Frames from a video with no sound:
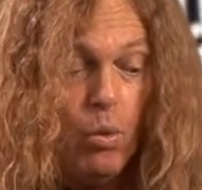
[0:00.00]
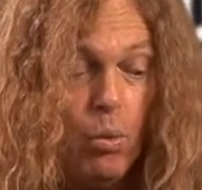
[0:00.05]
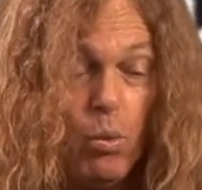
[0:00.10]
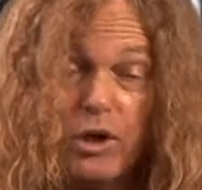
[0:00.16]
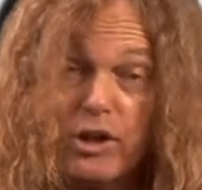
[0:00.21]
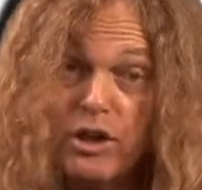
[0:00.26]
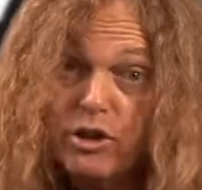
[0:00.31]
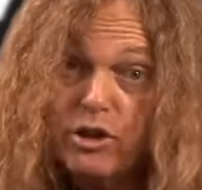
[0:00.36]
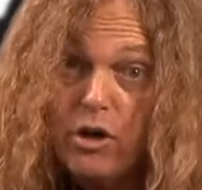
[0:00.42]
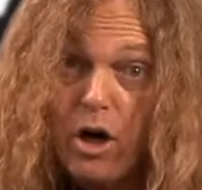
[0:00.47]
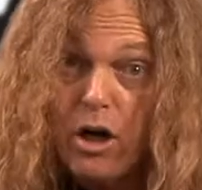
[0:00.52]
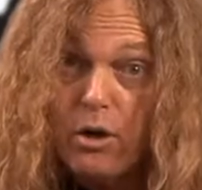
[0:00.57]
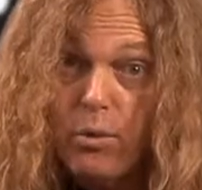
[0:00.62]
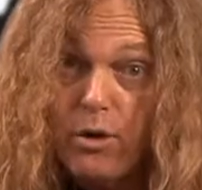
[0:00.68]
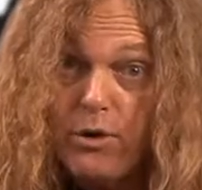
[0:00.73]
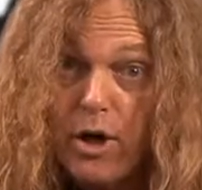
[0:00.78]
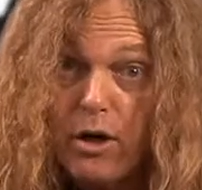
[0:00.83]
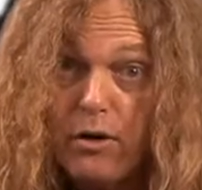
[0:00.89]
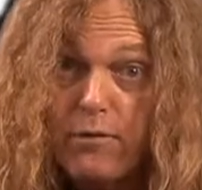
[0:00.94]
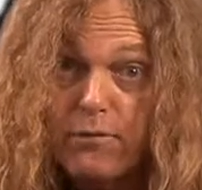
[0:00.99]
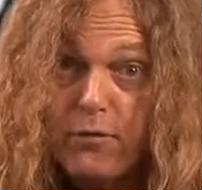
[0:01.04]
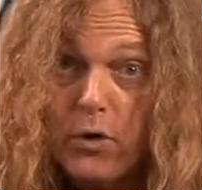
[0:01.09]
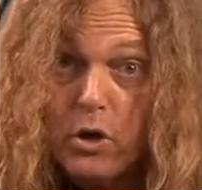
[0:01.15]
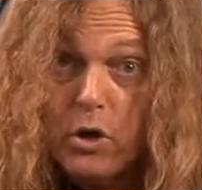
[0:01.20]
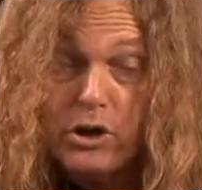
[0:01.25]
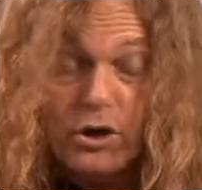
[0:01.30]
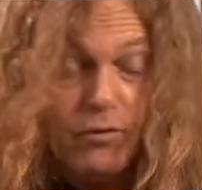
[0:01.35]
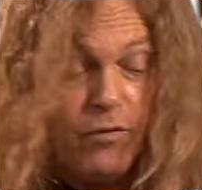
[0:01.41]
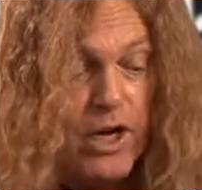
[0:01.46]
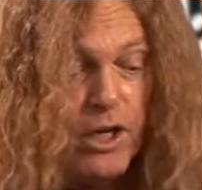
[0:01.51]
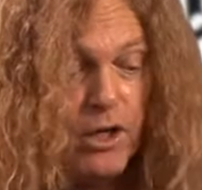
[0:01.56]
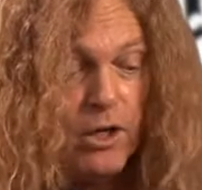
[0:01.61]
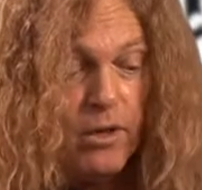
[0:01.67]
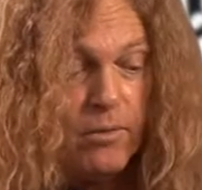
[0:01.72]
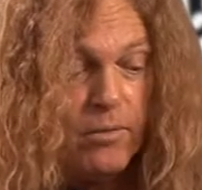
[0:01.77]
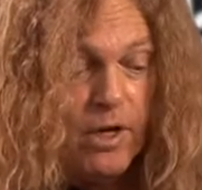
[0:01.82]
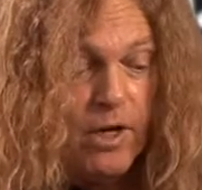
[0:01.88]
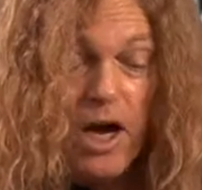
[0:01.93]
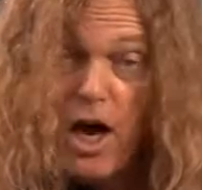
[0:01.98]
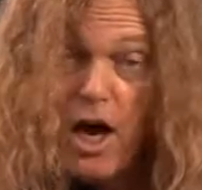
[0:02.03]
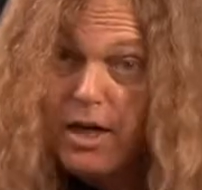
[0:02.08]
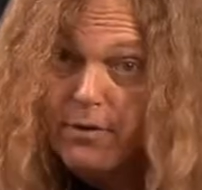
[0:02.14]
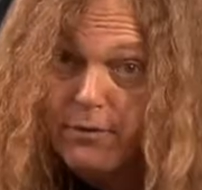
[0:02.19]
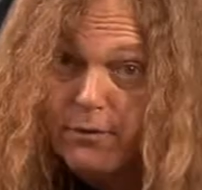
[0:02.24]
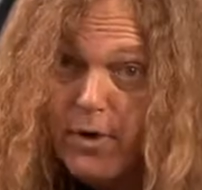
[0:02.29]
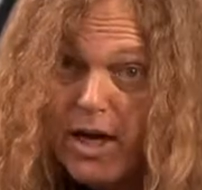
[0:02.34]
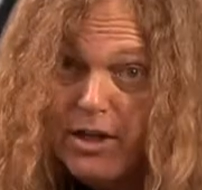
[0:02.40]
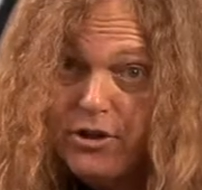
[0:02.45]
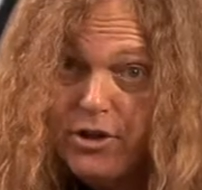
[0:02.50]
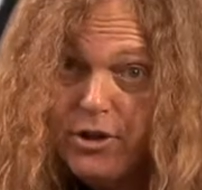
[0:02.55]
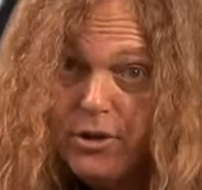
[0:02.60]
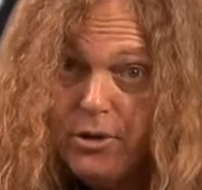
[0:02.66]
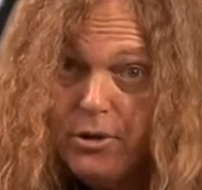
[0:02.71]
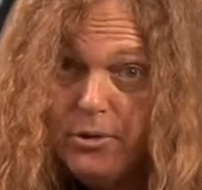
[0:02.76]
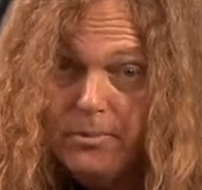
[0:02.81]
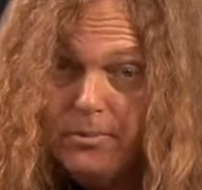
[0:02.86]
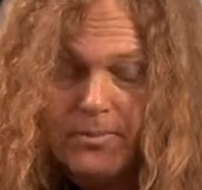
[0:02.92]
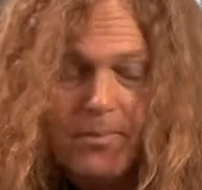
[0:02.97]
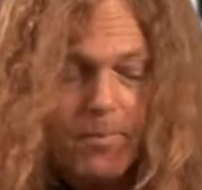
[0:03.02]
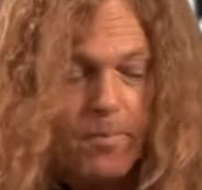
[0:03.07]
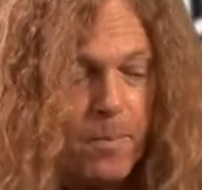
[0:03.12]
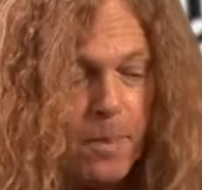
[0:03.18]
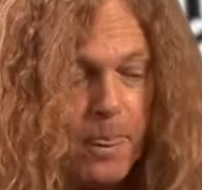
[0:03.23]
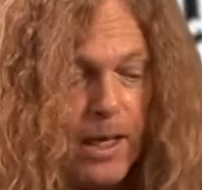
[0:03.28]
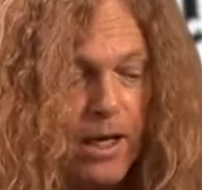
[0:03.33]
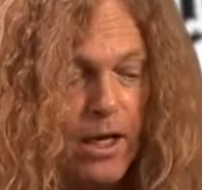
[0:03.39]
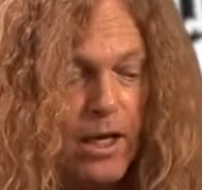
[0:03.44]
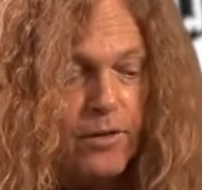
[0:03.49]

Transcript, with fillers: We're gonna start with our first finger on fret two.